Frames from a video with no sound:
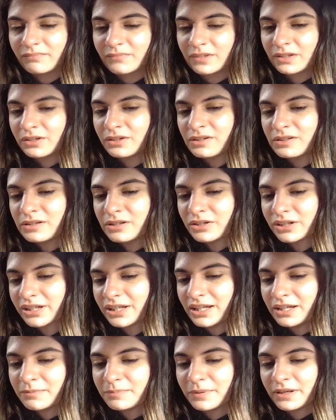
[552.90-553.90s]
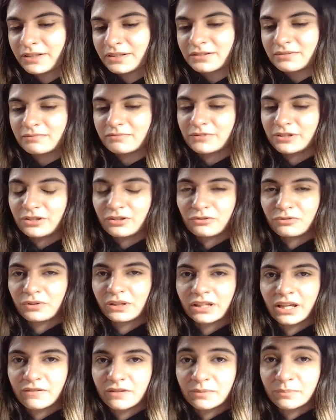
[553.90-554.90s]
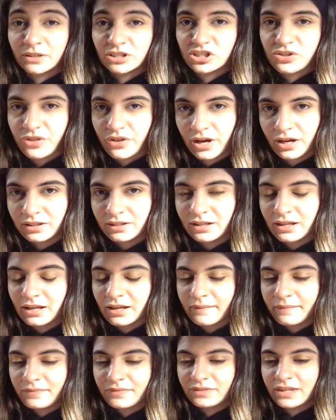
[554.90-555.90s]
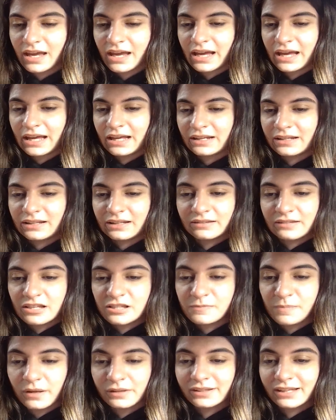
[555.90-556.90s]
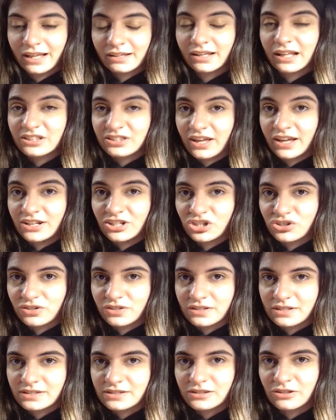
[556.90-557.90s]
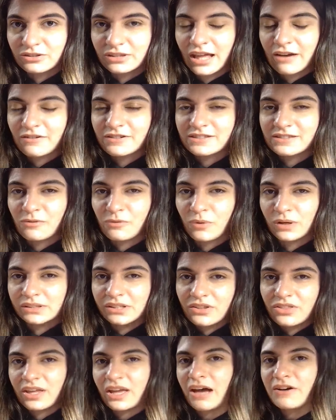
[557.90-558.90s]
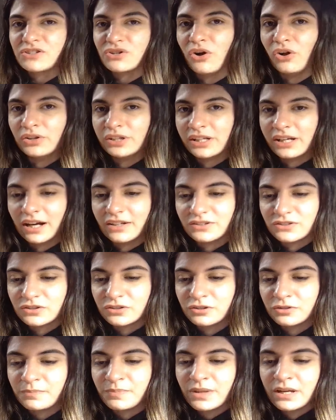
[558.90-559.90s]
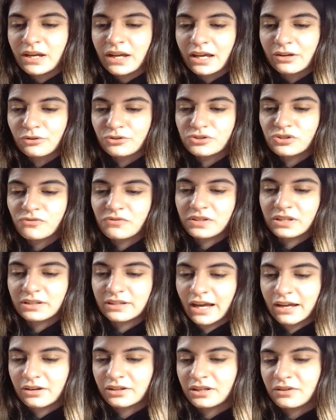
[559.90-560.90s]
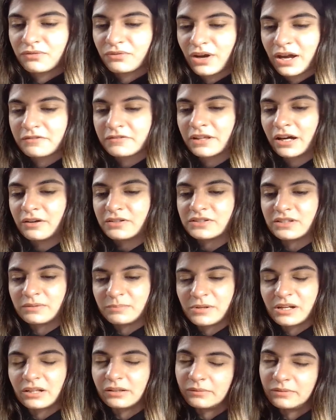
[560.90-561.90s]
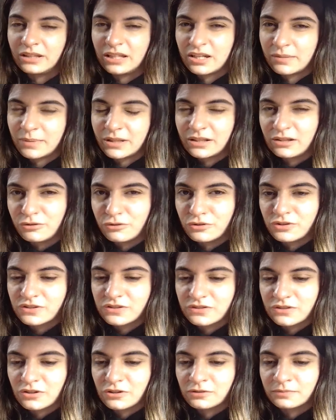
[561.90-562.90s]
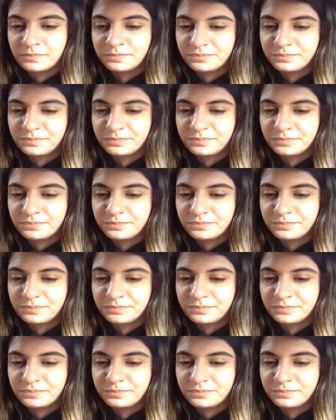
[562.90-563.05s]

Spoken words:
good looking, but you don't really give it much thought, then this pawn can get dangerous. So that was the one thing I was holding on to. And also with the knight on e5 now, it's a little bit loose. So